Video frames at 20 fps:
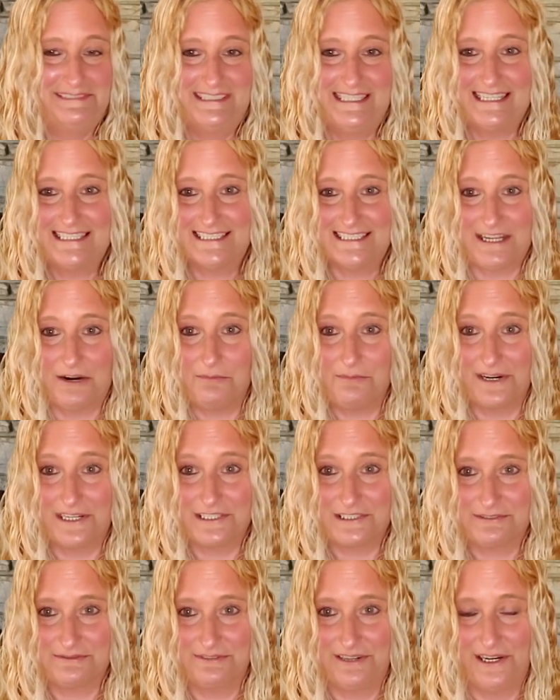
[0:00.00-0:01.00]
just so
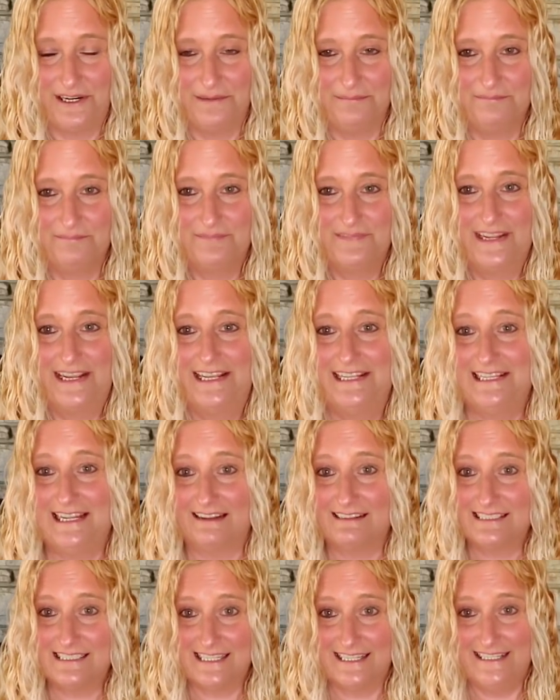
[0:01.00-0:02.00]
much fun.
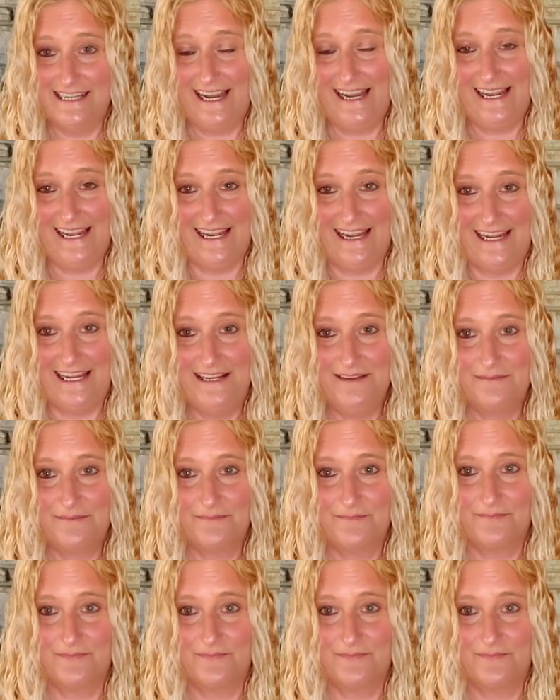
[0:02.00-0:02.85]
Now today,